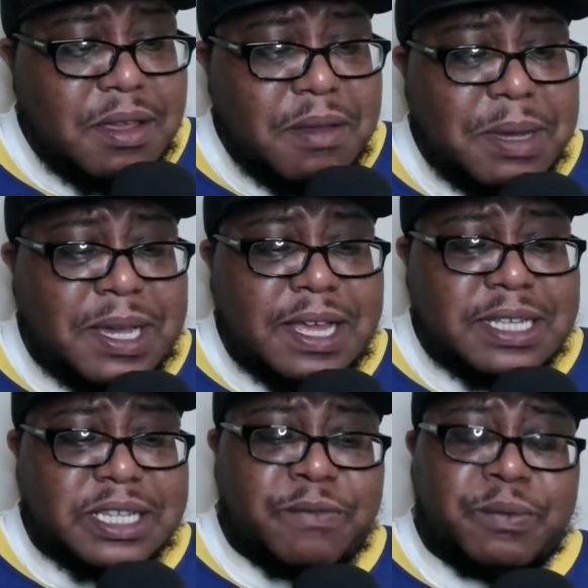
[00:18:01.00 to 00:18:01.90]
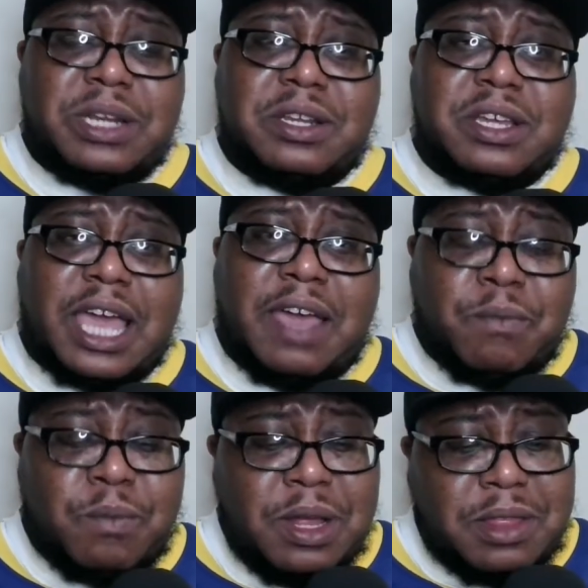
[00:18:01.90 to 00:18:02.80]
Because if we look at
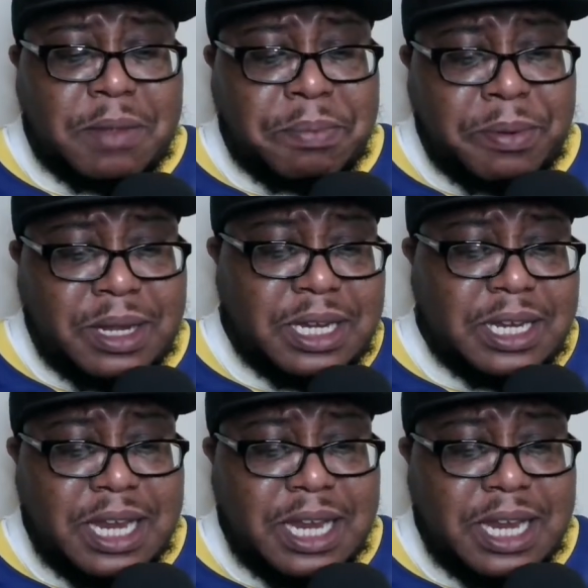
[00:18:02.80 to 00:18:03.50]
what the Brooklyn